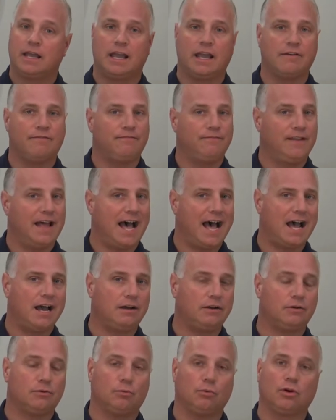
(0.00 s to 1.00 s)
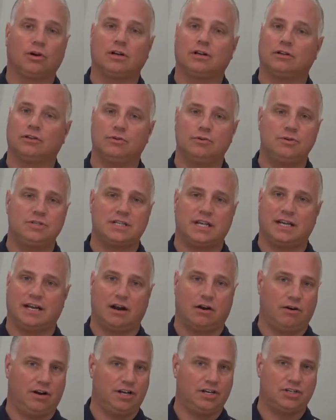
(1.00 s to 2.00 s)
If not, we're going to lose it in
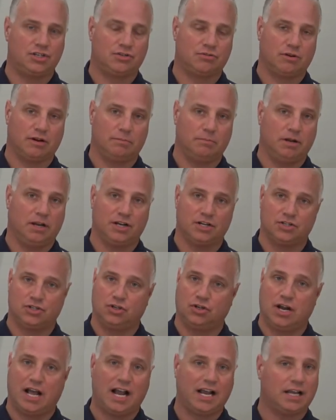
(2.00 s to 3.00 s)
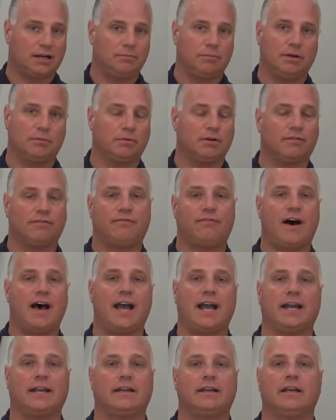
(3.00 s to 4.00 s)
our industry because you're not going to be able to
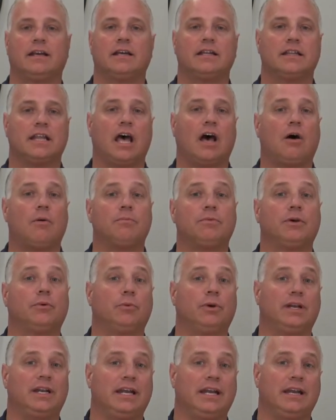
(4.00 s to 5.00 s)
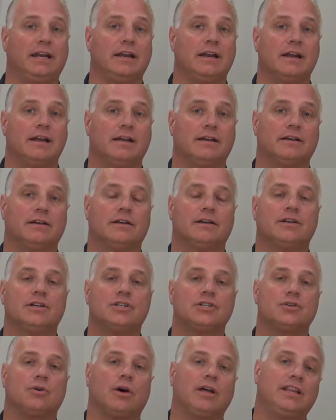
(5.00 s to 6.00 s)
find the help that we need.
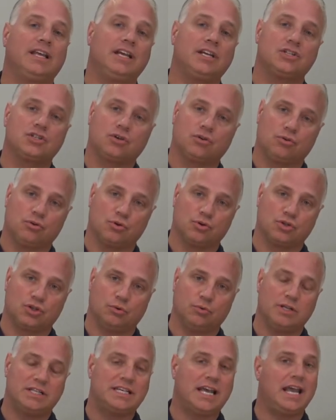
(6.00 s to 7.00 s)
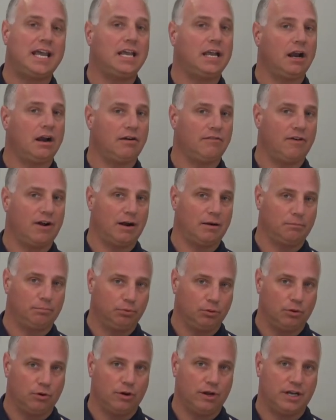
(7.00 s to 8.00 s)
So I think it's crucial. We take care of our
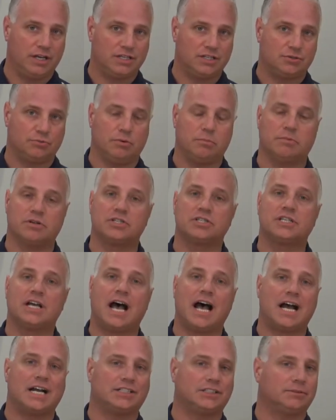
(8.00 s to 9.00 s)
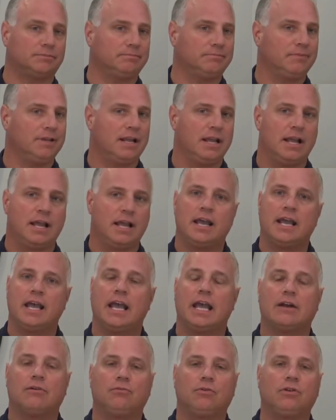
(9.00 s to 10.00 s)
employees, we massage them,
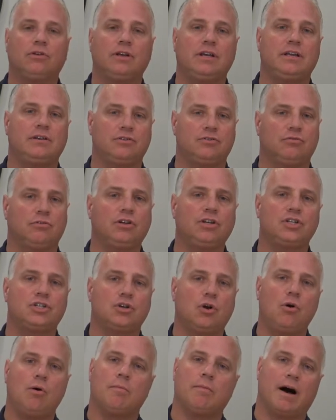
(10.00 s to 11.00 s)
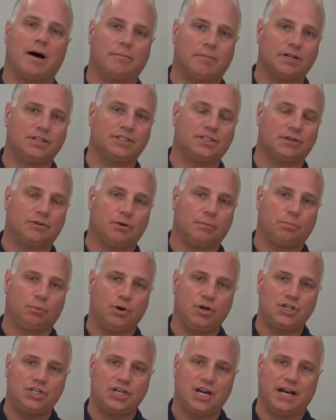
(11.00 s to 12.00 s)
and really, really show them how much they're
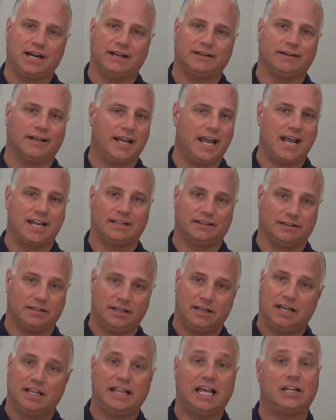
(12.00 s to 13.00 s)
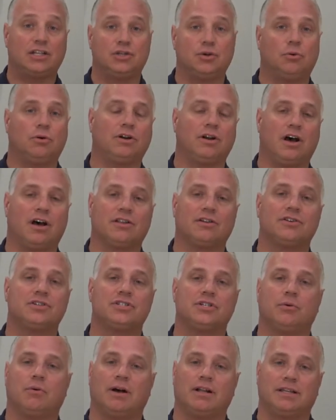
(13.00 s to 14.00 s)
appreciated. Again, that doing to others,
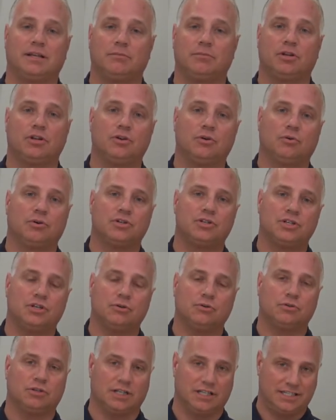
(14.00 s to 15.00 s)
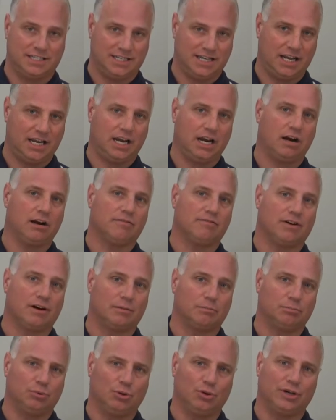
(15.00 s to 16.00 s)
you want them to do unto you. Let's take care of our
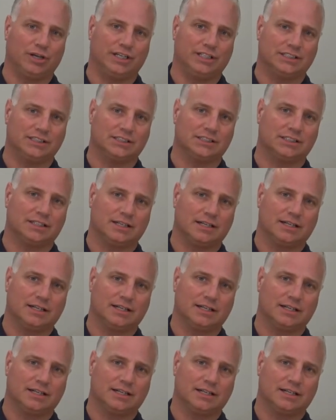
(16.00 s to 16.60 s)
employees.